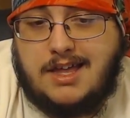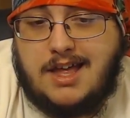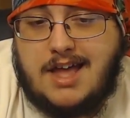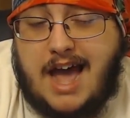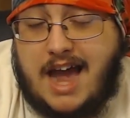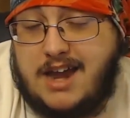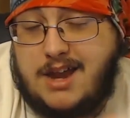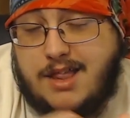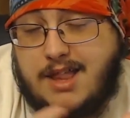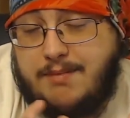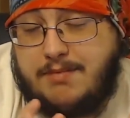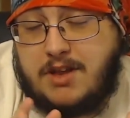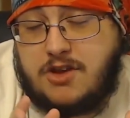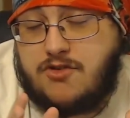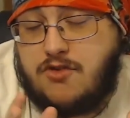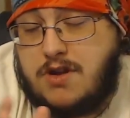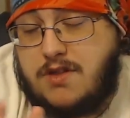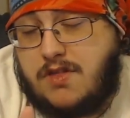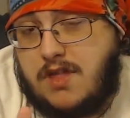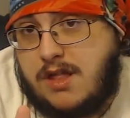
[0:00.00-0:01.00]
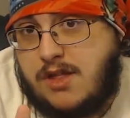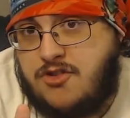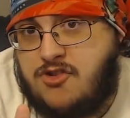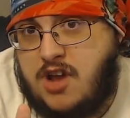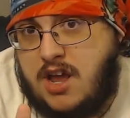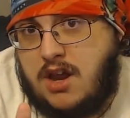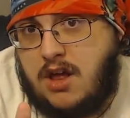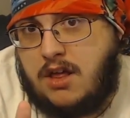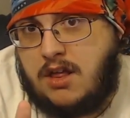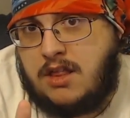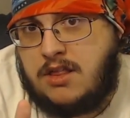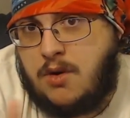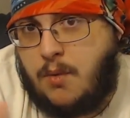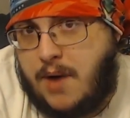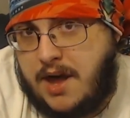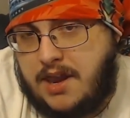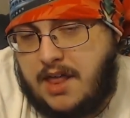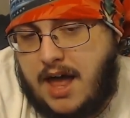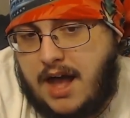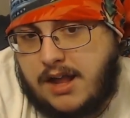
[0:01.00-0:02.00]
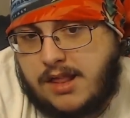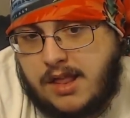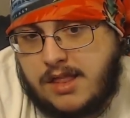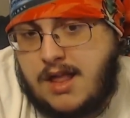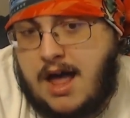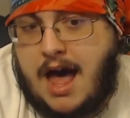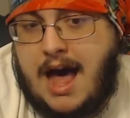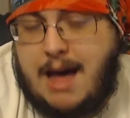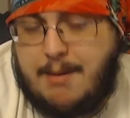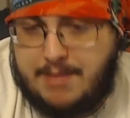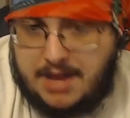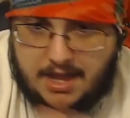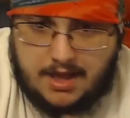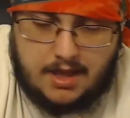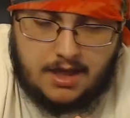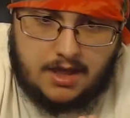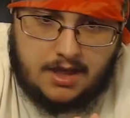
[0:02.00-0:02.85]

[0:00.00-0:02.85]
I just have to treat this channel and the Wedlocks as a hobby.